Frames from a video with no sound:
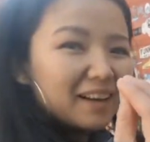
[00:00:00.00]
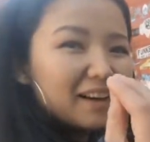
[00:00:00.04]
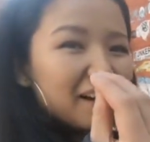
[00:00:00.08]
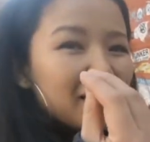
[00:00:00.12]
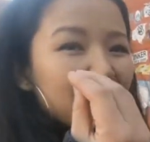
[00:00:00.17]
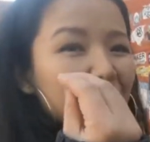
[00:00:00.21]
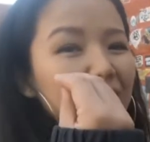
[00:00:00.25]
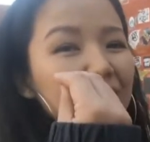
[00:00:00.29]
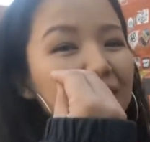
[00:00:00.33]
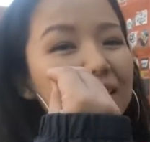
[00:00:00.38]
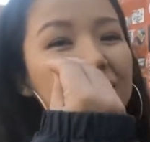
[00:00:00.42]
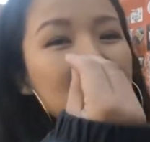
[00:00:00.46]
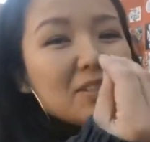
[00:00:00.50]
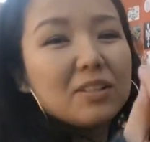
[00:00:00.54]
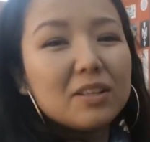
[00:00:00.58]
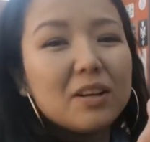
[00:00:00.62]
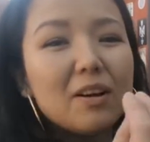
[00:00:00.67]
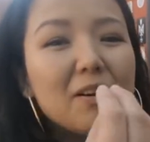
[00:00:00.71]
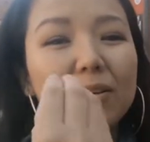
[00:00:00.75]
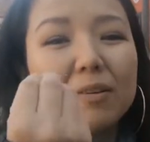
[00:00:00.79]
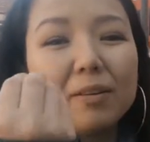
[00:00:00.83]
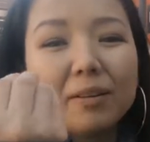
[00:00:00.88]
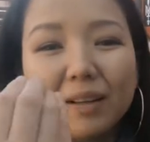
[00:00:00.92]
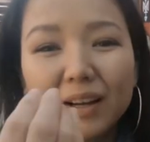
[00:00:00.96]
Uh,
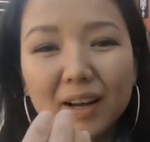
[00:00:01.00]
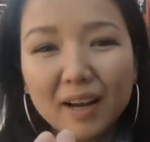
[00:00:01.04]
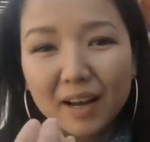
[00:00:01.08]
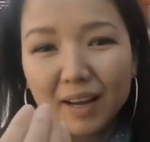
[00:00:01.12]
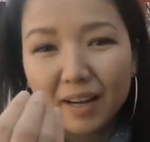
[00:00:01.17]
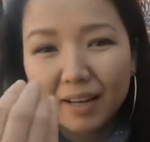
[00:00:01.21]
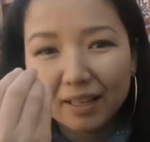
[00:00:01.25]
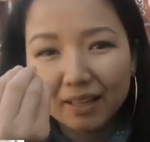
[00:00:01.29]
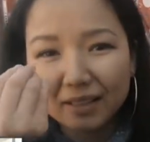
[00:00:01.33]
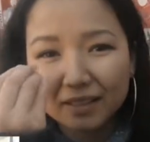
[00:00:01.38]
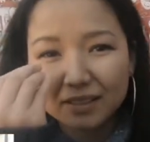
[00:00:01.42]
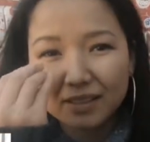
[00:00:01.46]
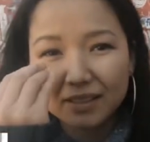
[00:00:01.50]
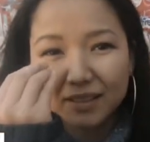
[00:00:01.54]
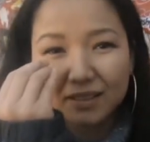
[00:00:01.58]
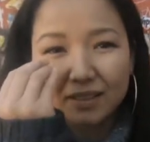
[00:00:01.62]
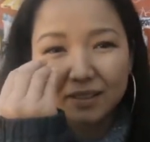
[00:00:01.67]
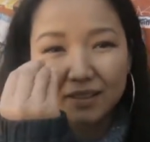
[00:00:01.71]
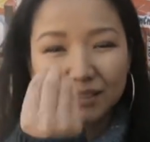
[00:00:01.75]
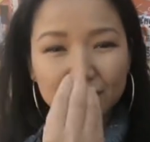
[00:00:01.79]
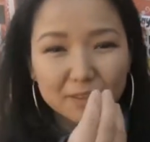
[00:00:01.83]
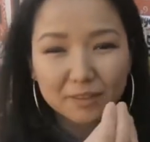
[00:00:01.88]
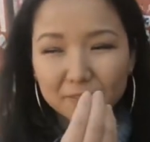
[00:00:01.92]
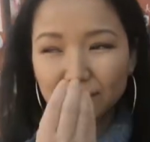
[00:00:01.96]
so guys,
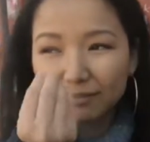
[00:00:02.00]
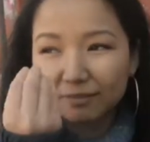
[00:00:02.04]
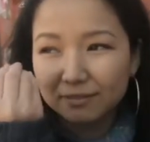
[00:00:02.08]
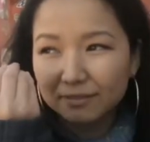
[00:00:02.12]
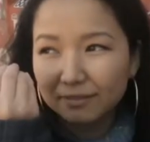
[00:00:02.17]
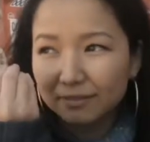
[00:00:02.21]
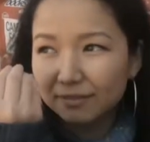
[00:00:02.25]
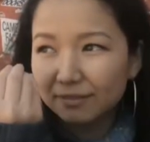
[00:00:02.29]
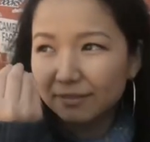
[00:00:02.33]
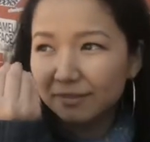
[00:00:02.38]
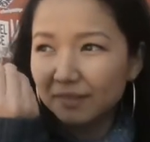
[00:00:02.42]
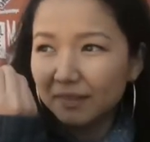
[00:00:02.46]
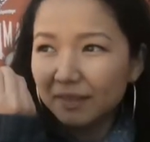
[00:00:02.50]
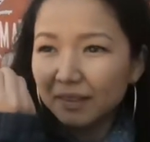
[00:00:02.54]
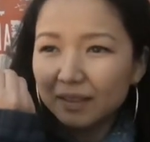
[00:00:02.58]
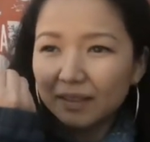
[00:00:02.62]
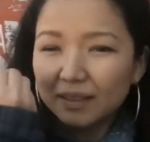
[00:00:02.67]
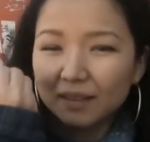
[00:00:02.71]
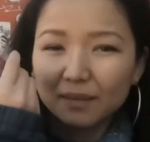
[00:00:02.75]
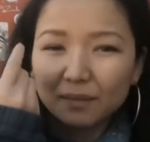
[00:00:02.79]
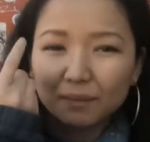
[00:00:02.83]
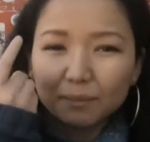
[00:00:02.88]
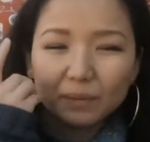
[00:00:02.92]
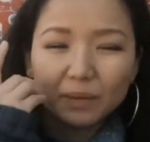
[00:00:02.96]
don't
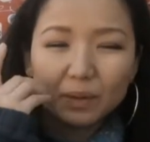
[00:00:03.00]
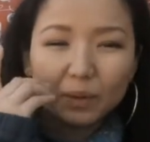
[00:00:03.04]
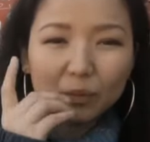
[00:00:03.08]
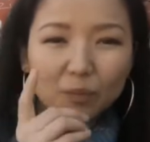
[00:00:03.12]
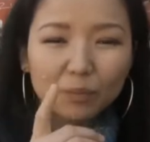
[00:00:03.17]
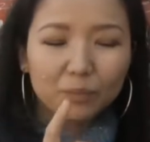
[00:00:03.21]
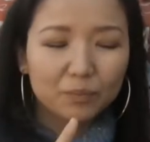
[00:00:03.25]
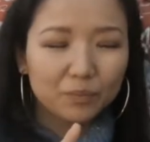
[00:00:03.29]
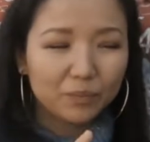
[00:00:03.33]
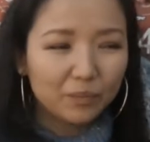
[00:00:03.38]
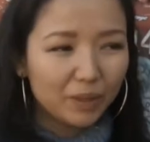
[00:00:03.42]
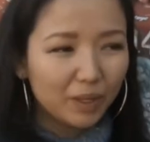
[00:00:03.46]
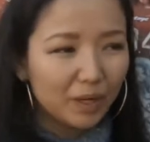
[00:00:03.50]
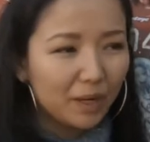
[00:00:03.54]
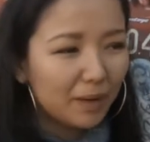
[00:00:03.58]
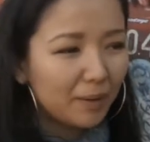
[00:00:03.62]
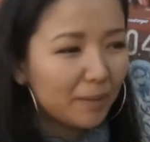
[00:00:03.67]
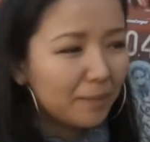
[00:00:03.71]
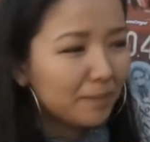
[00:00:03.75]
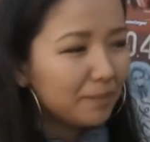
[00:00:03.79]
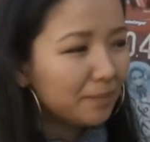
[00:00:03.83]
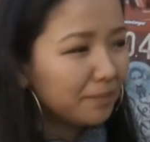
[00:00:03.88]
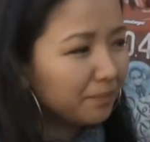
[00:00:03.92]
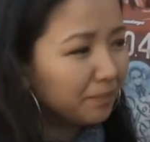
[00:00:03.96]

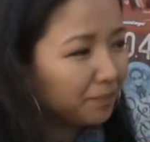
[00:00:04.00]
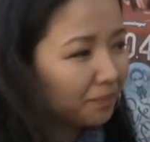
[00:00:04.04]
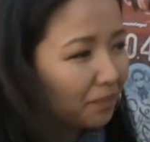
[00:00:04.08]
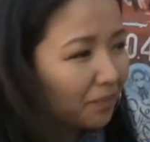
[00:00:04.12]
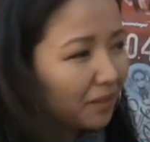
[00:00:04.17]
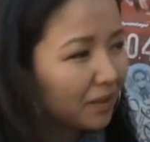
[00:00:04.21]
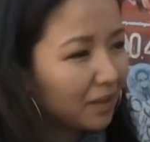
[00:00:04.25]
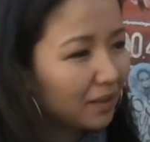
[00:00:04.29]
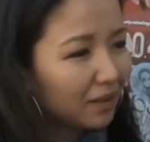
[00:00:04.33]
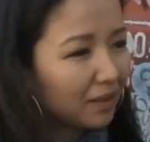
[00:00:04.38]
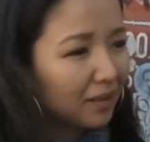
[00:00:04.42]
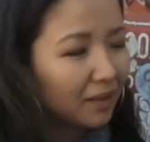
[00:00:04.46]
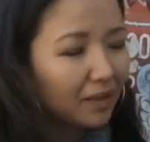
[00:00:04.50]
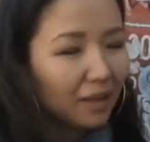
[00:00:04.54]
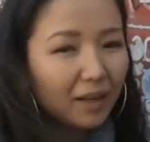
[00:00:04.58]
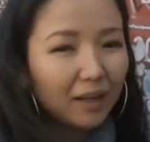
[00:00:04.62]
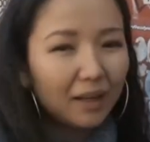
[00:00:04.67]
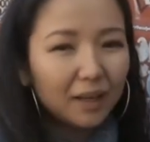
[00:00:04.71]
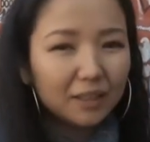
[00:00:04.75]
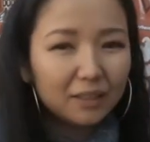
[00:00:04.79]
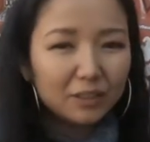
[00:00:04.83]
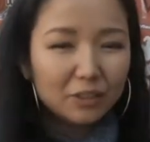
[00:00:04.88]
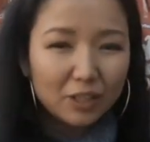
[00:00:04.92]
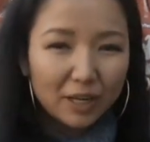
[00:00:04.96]

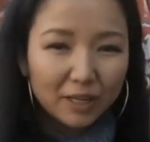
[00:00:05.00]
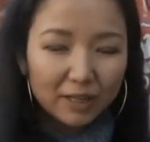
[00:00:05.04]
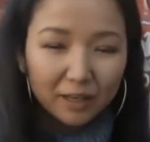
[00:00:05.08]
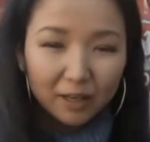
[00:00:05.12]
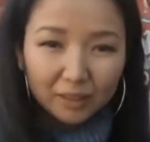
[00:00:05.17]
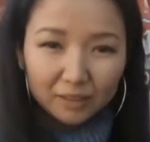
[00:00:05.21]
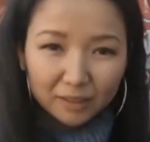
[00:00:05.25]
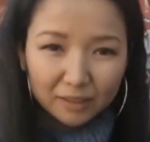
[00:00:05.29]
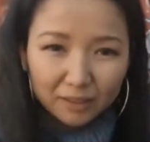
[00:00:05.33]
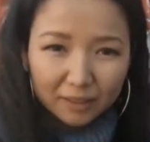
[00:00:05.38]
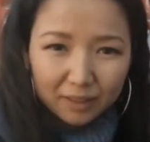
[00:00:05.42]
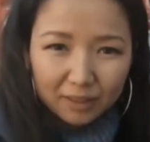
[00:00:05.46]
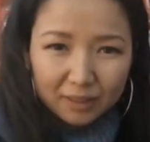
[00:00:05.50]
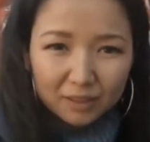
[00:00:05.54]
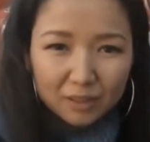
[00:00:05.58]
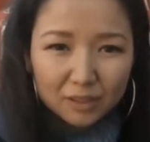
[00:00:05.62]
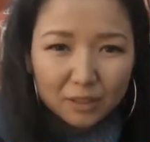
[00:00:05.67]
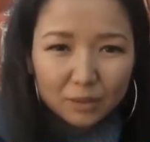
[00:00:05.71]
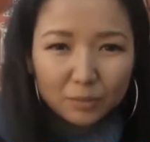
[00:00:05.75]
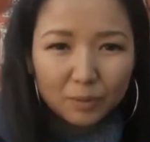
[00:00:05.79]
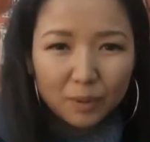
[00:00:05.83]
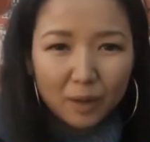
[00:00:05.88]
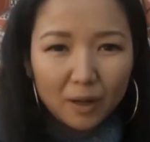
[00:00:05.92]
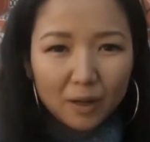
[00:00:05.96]
um, try other things as
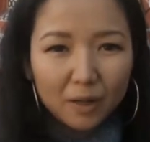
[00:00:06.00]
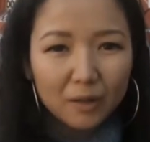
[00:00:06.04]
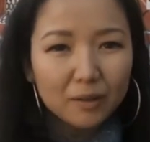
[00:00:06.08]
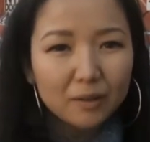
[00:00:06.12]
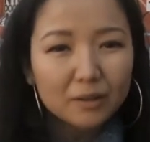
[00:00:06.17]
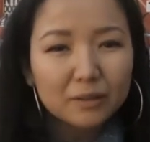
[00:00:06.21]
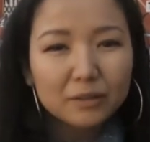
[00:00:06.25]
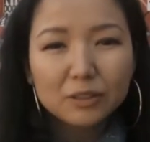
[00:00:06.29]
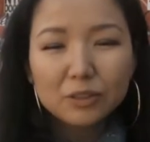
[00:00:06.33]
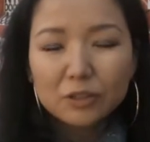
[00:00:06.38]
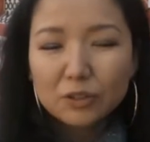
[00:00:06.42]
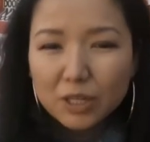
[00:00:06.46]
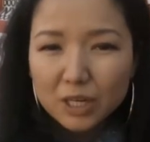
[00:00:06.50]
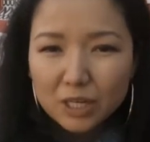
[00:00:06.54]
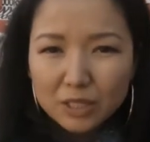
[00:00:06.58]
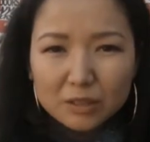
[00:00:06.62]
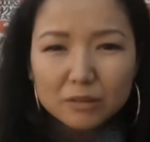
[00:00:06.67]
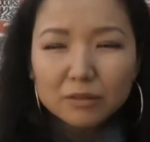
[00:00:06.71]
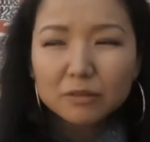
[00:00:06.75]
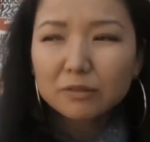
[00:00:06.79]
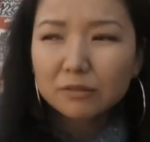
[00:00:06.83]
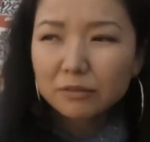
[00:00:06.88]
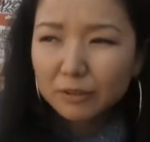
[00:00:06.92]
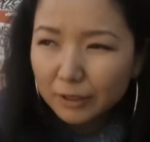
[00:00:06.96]
well. The
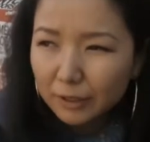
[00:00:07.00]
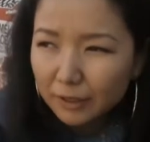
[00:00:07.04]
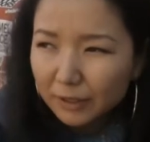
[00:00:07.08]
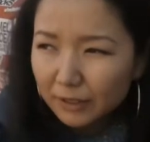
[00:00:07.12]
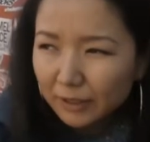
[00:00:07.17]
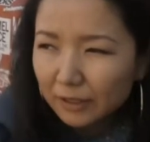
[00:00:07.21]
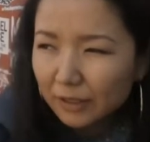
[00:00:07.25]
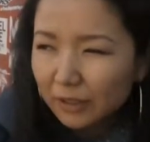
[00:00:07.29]
drinks were really